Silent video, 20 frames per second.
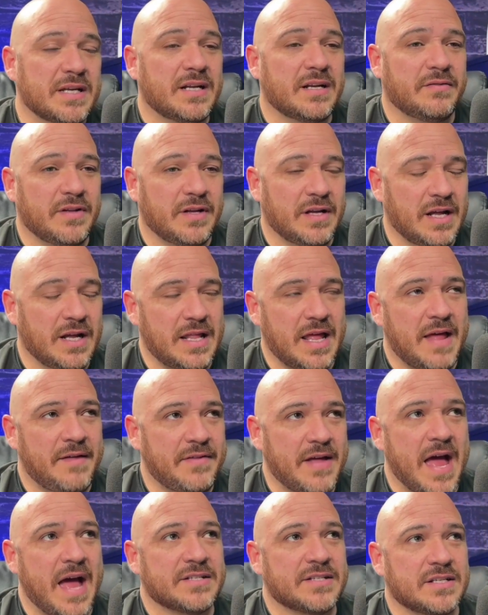if you got
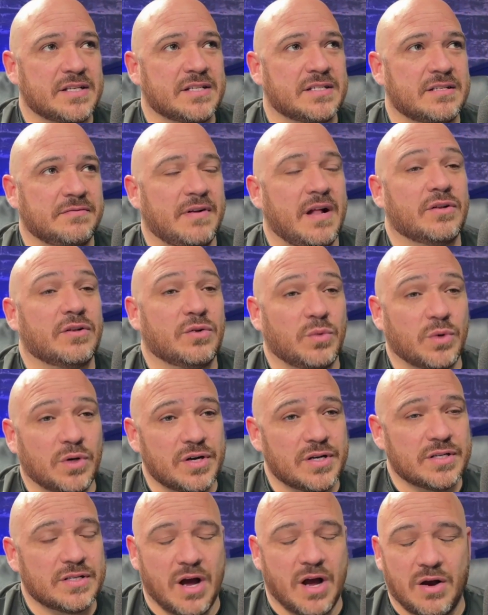the actions to follow the
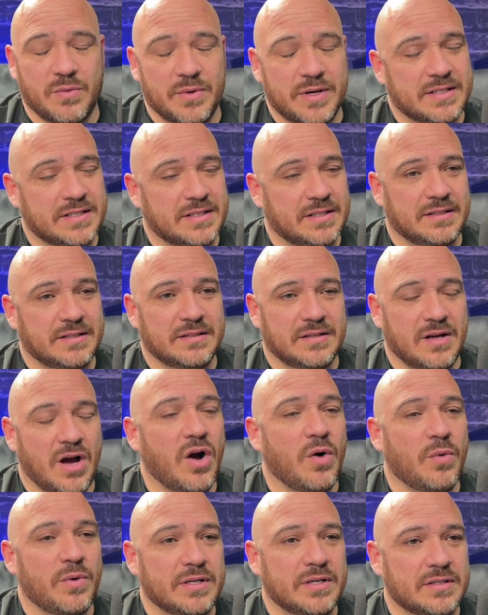words.
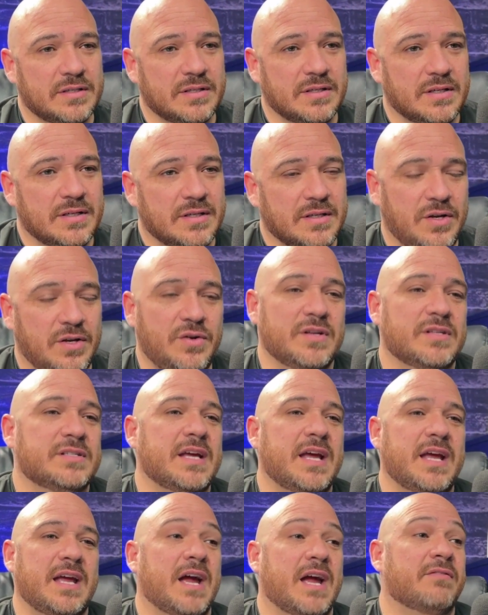Always. You can
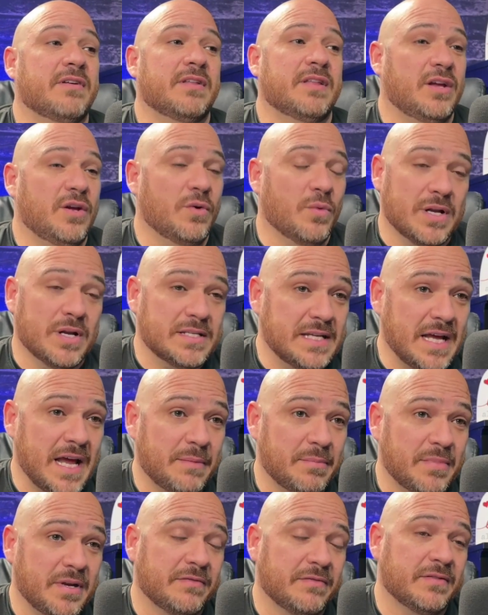say everything you want to
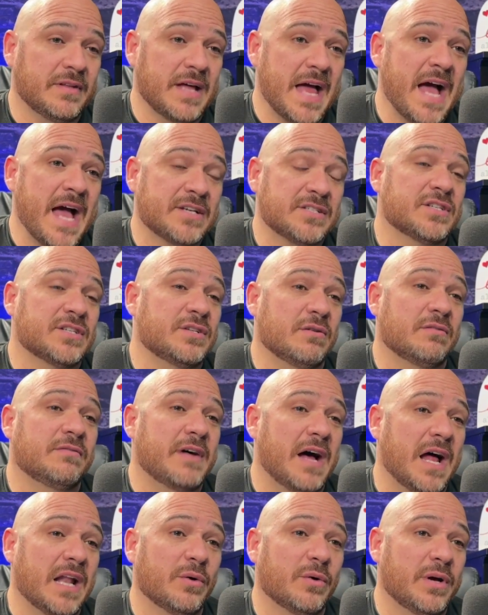say, but if the actions don't
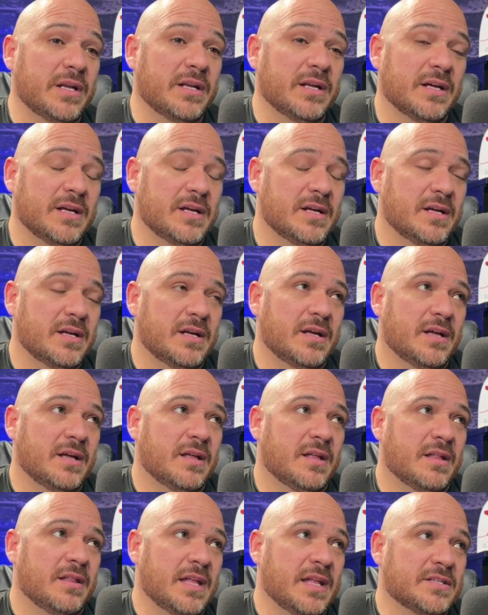follow it,
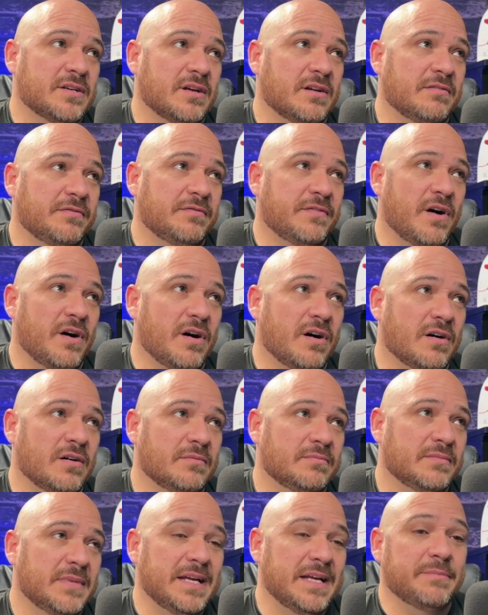that's going to
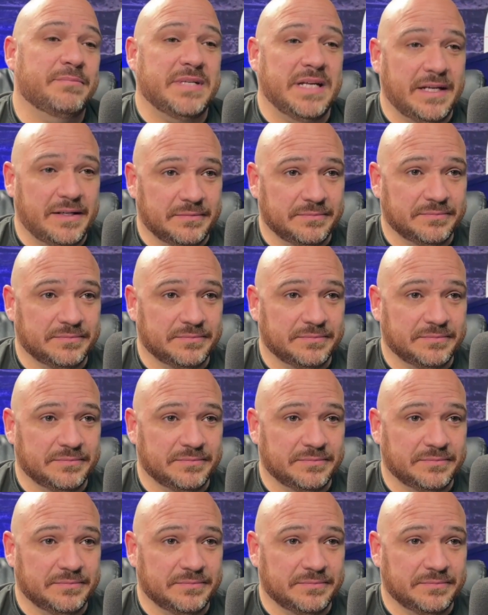fall empty.